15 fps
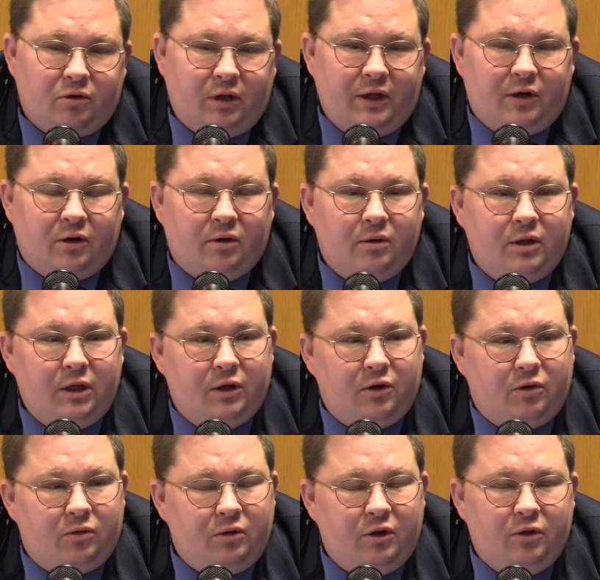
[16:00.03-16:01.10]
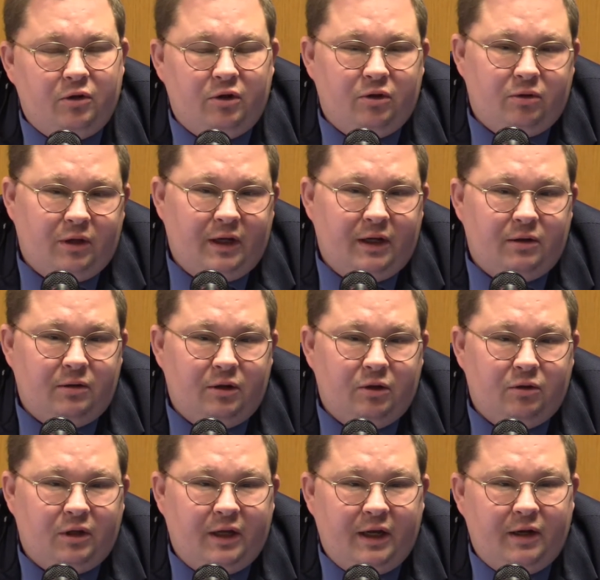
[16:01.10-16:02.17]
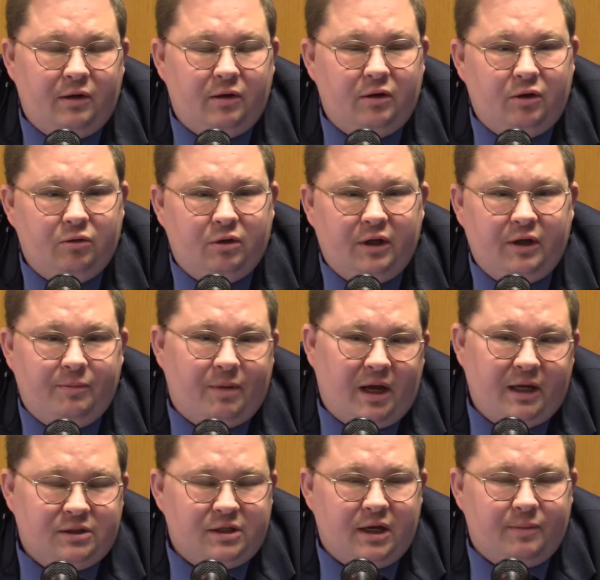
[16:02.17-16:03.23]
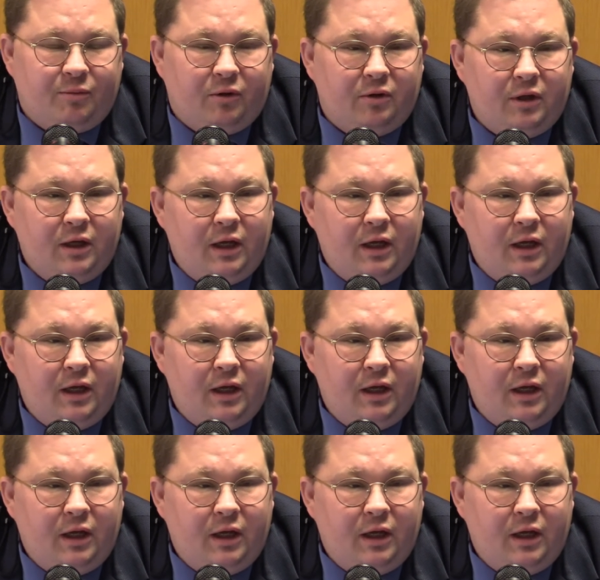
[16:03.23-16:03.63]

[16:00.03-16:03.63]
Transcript: leader. You know, you lead by example.